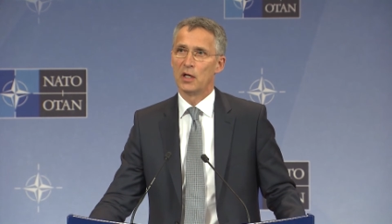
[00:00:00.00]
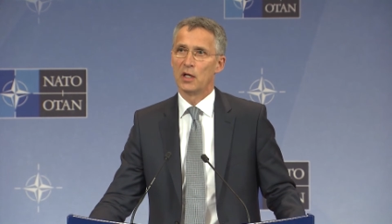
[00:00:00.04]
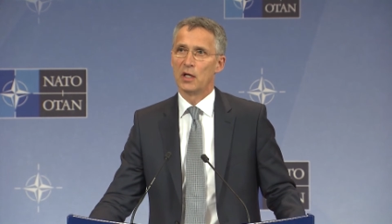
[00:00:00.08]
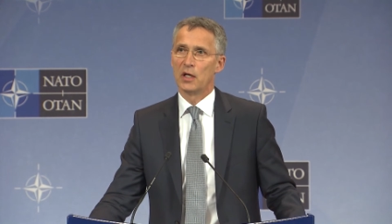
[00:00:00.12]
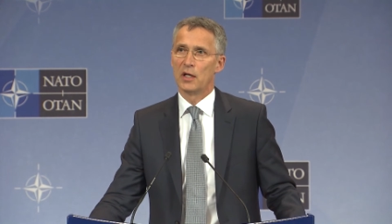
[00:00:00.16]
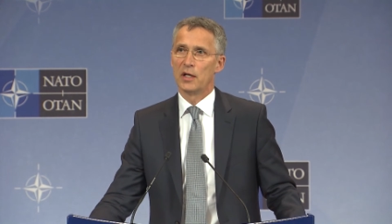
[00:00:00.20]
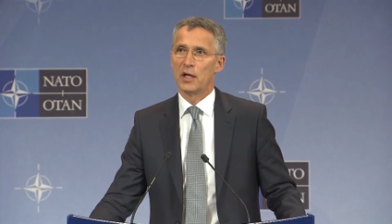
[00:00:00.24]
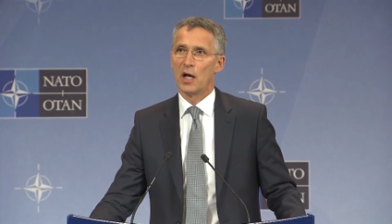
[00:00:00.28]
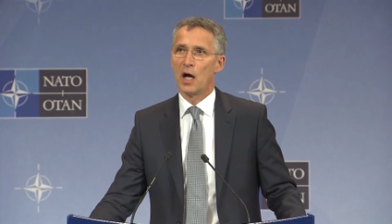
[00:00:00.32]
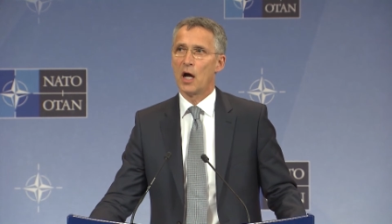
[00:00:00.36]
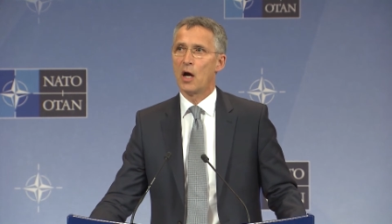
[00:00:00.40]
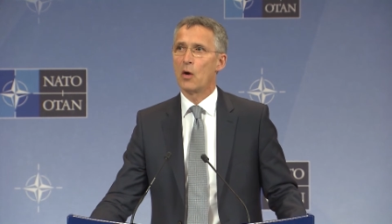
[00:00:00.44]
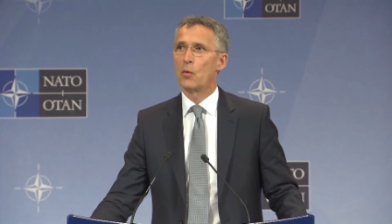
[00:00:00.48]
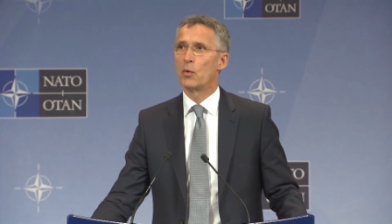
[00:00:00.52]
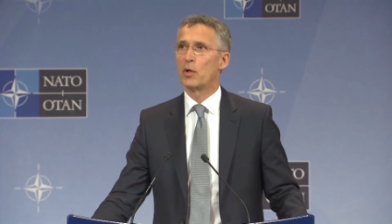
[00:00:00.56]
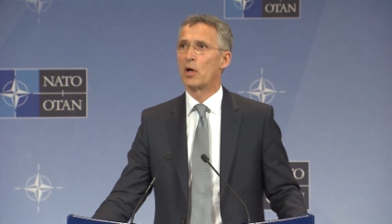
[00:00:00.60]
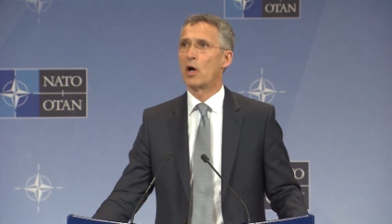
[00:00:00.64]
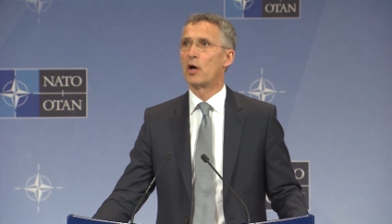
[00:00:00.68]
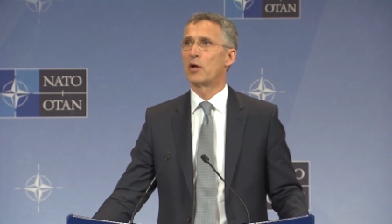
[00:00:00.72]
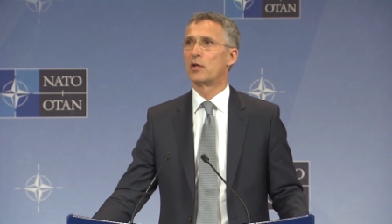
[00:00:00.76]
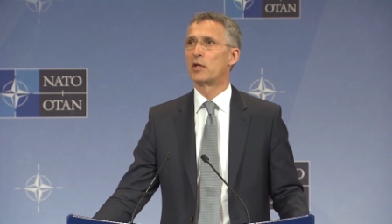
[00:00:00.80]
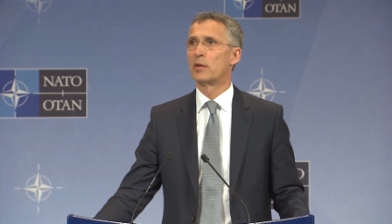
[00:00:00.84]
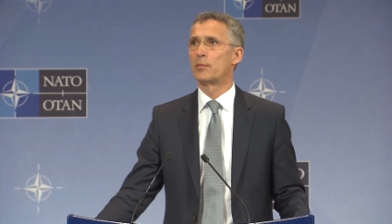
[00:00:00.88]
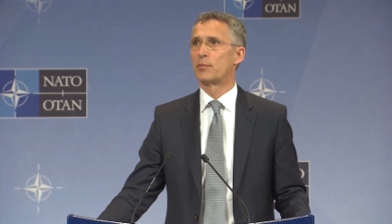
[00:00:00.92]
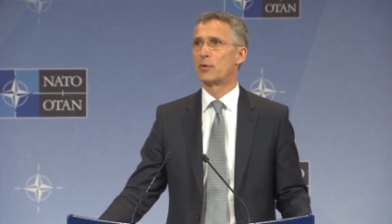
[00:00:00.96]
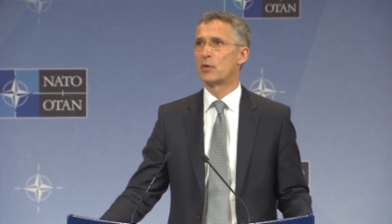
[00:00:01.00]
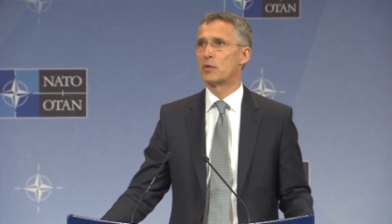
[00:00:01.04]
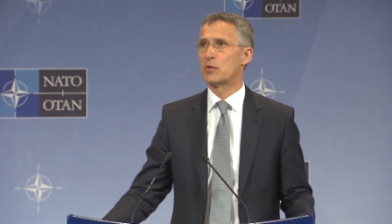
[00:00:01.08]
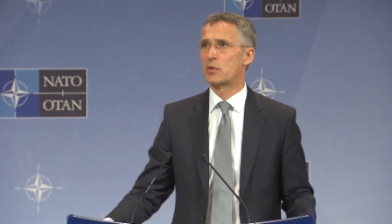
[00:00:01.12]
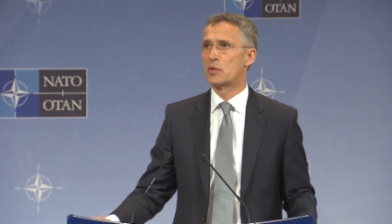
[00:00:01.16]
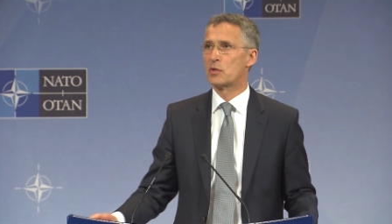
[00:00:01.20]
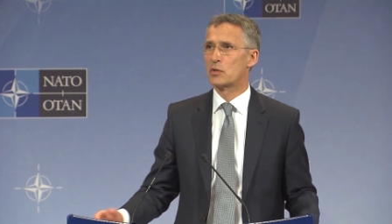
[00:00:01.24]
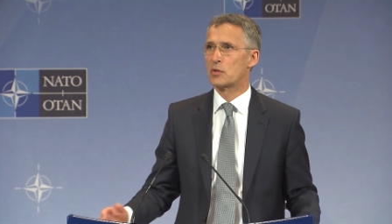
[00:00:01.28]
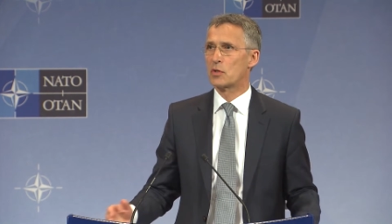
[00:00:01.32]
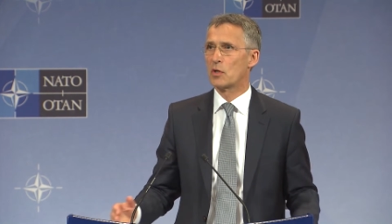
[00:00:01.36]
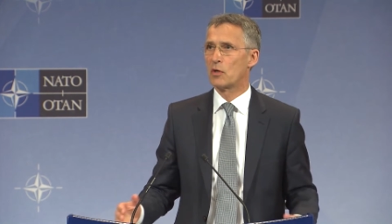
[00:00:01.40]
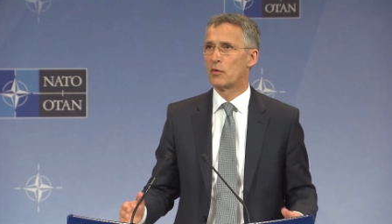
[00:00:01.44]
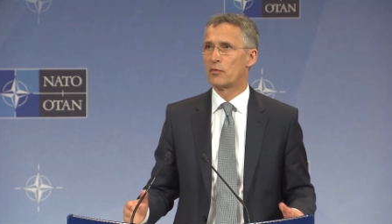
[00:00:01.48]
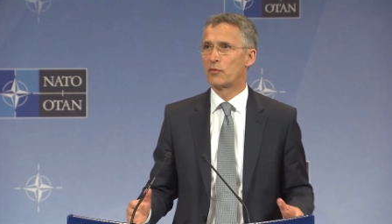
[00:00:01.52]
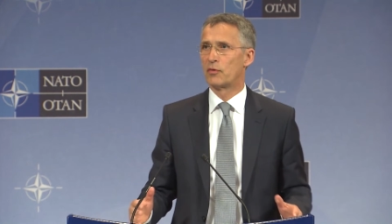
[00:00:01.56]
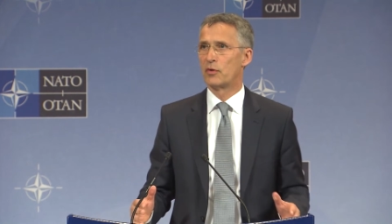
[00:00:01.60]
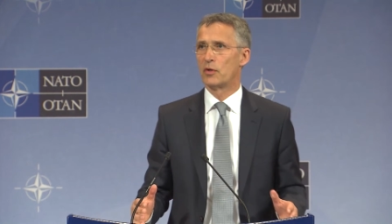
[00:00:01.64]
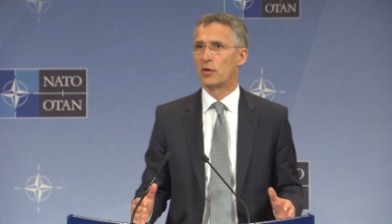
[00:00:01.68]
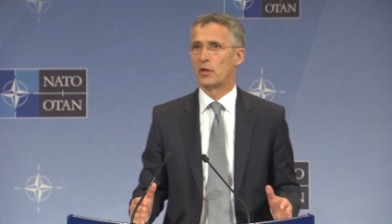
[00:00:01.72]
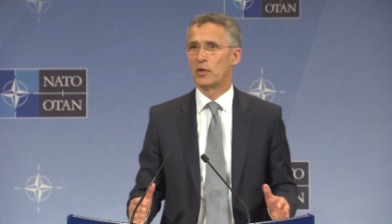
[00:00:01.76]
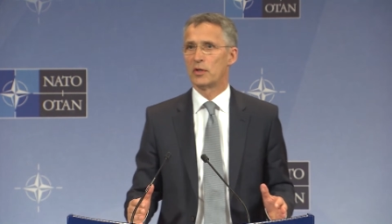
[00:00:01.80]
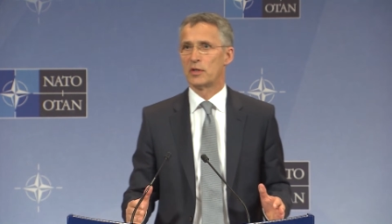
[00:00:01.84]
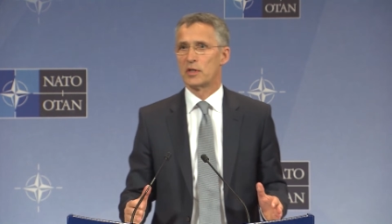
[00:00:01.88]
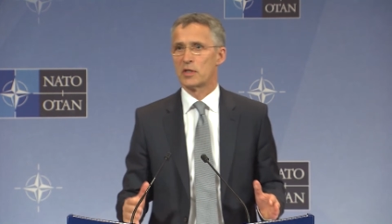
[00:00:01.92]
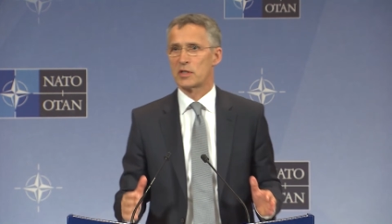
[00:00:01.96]
Now we are in the process of
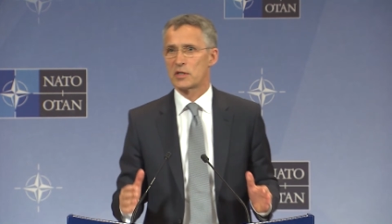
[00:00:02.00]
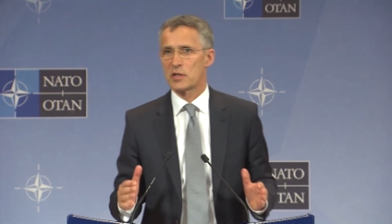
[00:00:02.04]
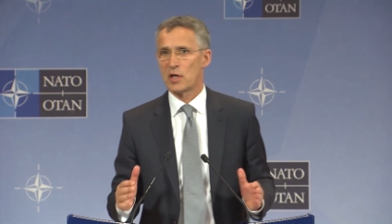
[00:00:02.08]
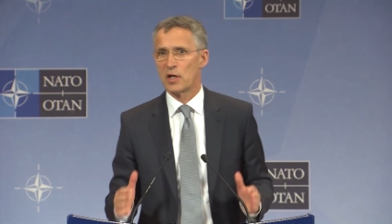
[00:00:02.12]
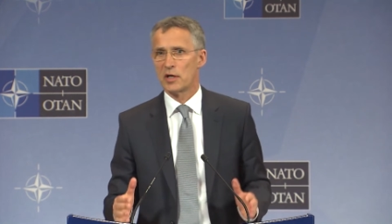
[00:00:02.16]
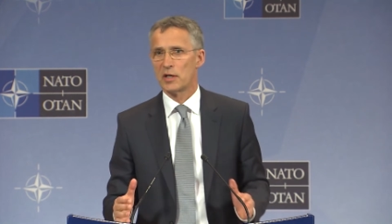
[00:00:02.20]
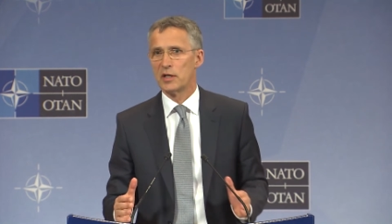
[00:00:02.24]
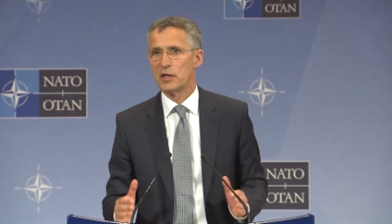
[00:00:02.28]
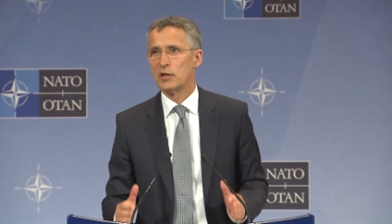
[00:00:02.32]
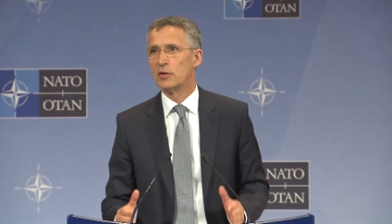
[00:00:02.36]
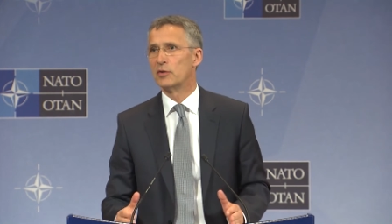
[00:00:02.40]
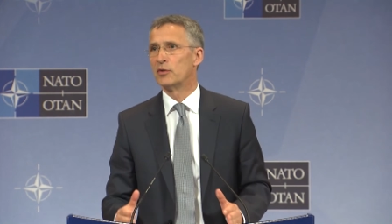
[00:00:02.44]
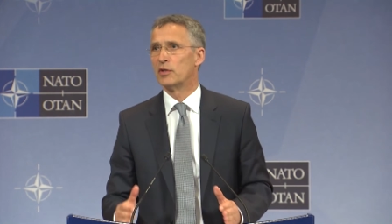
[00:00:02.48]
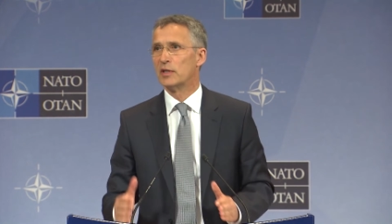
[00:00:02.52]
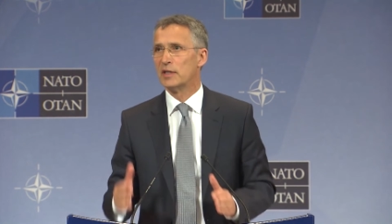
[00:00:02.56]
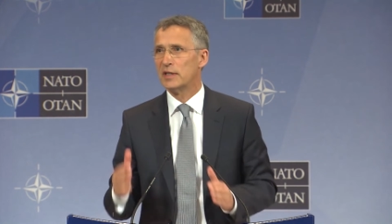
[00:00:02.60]
deciding on the